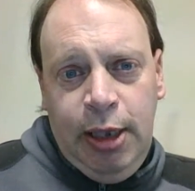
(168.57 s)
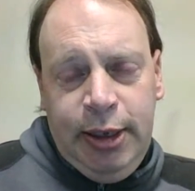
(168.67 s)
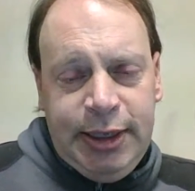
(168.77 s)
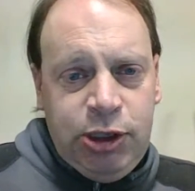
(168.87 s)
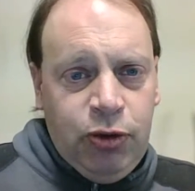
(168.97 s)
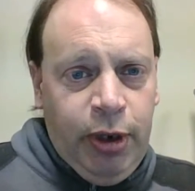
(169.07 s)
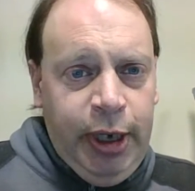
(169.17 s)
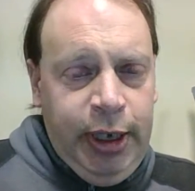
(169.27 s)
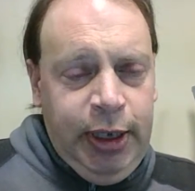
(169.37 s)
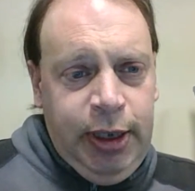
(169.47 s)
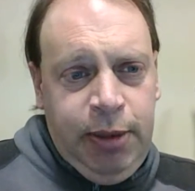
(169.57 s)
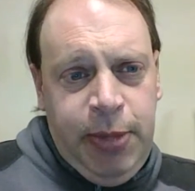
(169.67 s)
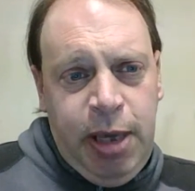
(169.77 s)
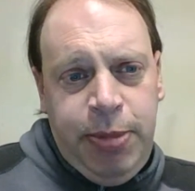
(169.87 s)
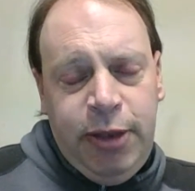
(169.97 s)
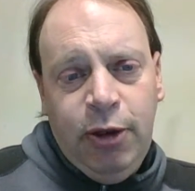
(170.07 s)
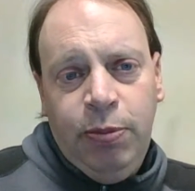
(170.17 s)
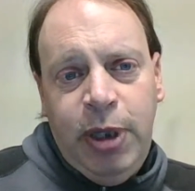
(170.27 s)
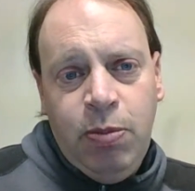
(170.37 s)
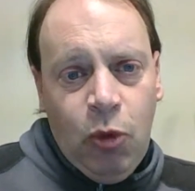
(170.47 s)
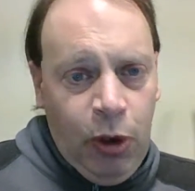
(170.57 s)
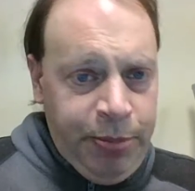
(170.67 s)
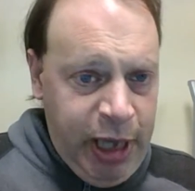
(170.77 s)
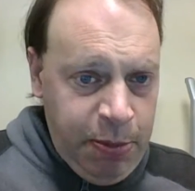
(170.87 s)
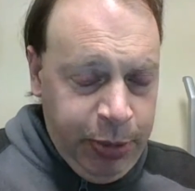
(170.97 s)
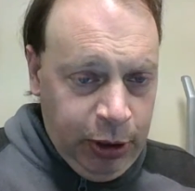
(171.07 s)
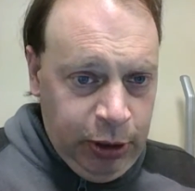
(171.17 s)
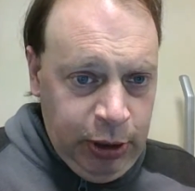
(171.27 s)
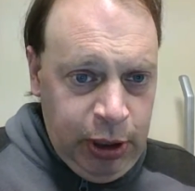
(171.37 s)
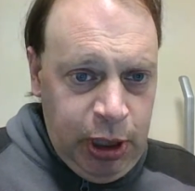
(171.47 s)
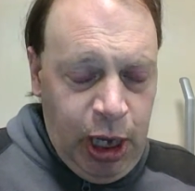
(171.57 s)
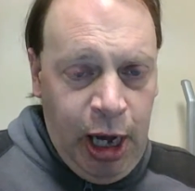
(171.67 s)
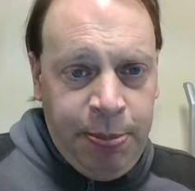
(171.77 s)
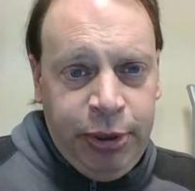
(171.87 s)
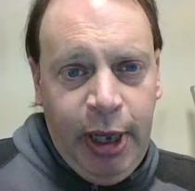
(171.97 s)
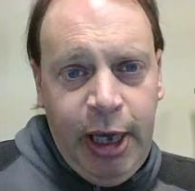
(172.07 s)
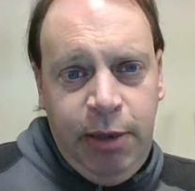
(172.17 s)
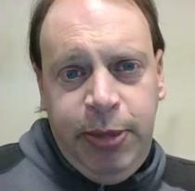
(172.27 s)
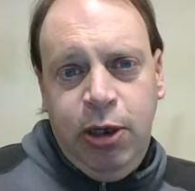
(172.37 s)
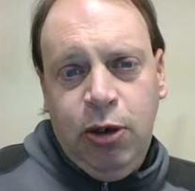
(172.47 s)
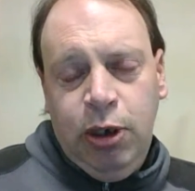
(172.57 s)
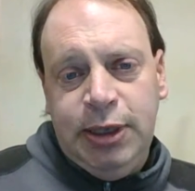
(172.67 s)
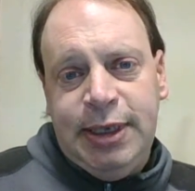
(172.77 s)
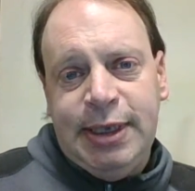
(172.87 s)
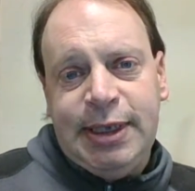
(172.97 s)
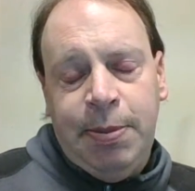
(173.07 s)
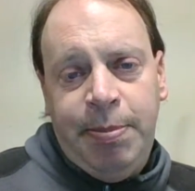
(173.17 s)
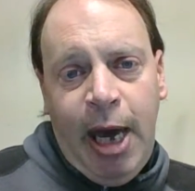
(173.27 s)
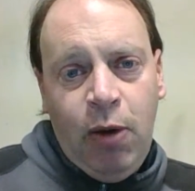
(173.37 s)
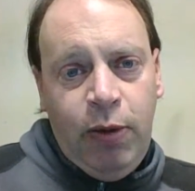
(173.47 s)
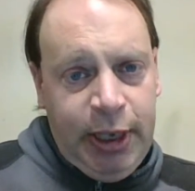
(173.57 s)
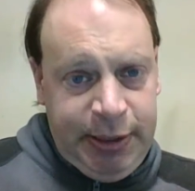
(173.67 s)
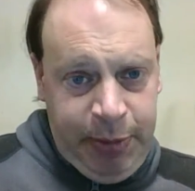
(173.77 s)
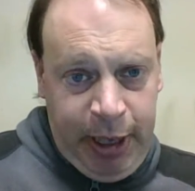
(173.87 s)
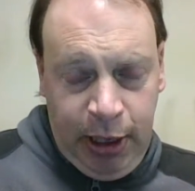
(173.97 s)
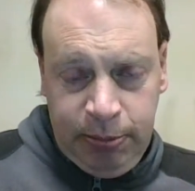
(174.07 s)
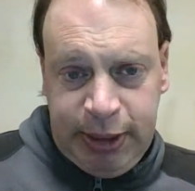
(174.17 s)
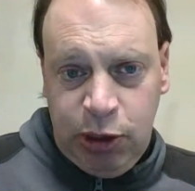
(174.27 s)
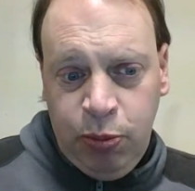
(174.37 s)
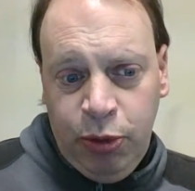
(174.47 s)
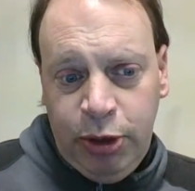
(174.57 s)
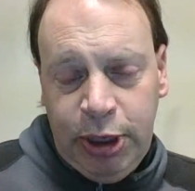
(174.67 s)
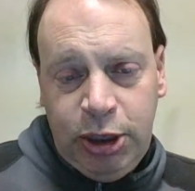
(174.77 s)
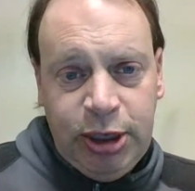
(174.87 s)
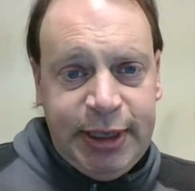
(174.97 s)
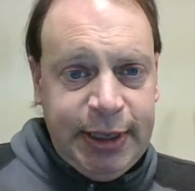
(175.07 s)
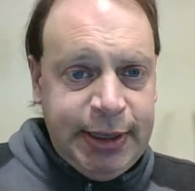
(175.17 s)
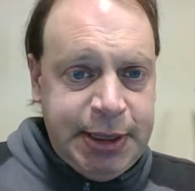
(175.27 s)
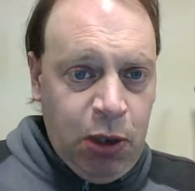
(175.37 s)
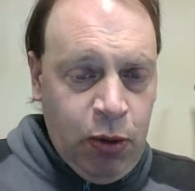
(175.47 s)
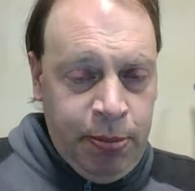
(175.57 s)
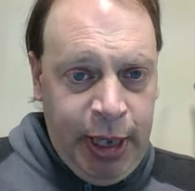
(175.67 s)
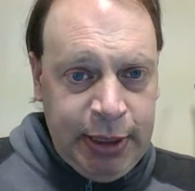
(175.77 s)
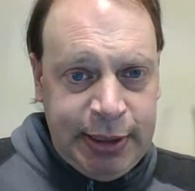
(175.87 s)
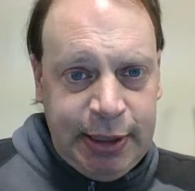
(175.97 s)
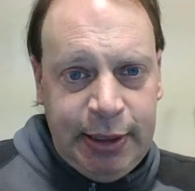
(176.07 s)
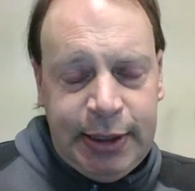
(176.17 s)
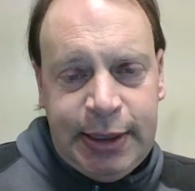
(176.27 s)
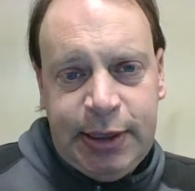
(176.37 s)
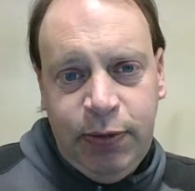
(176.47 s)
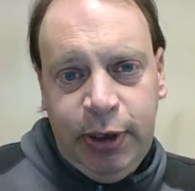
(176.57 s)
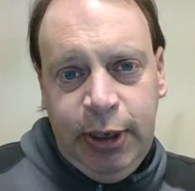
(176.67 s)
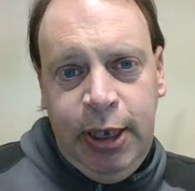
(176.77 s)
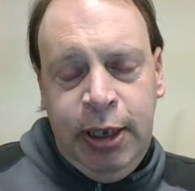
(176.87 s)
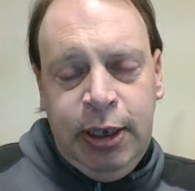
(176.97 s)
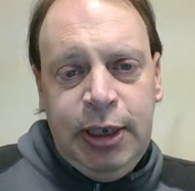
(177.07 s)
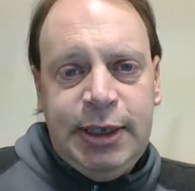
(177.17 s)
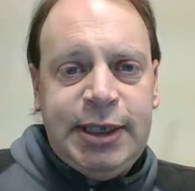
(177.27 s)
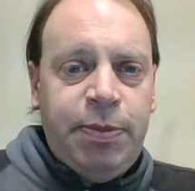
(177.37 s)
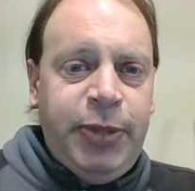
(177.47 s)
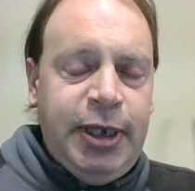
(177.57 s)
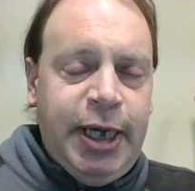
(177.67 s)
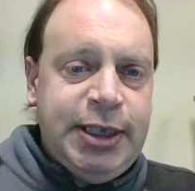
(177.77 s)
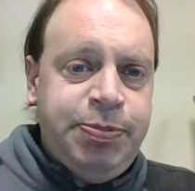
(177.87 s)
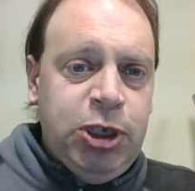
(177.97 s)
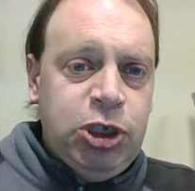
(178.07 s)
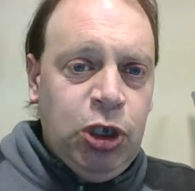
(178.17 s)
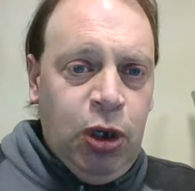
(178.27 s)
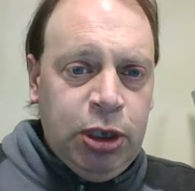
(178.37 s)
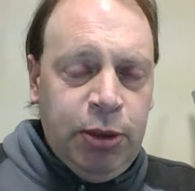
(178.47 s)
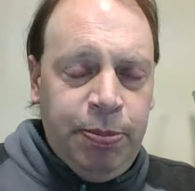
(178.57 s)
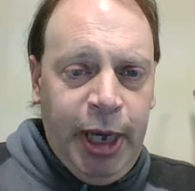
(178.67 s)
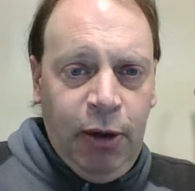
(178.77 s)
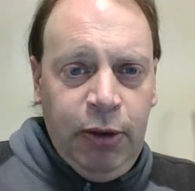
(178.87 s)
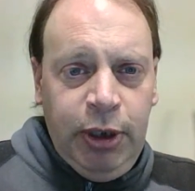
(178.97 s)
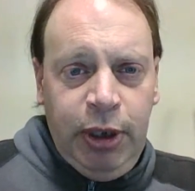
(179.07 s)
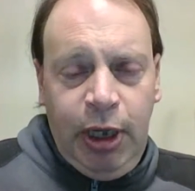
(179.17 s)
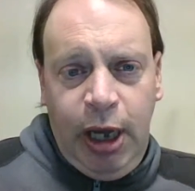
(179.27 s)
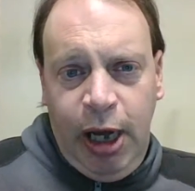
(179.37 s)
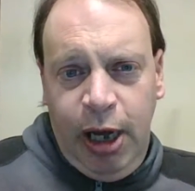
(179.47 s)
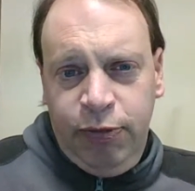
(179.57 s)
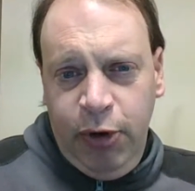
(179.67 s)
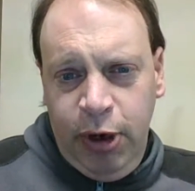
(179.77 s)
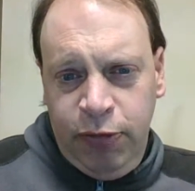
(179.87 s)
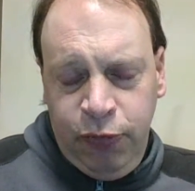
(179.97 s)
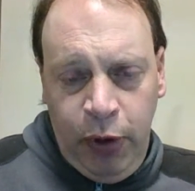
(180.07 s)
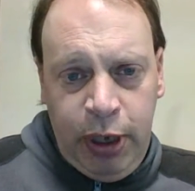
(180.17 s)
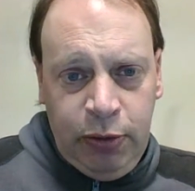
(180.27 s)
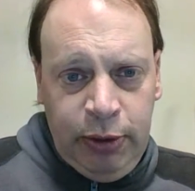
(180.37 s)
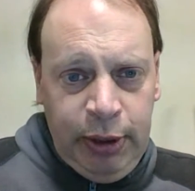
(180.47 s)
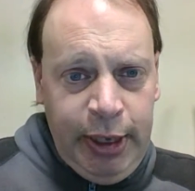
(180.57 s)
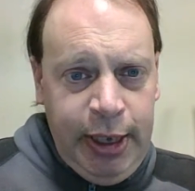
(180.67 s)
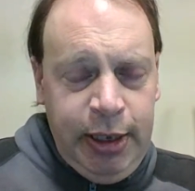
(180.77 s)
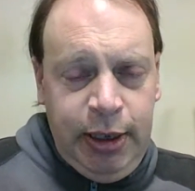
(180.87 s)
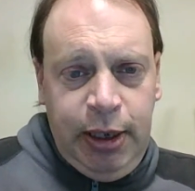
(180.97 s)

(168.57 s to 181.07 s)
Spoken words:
this drawing, and maybe there'll be more people playing because this amount has become so prodigious and so immense. And this is really something that's been talked about very frequently.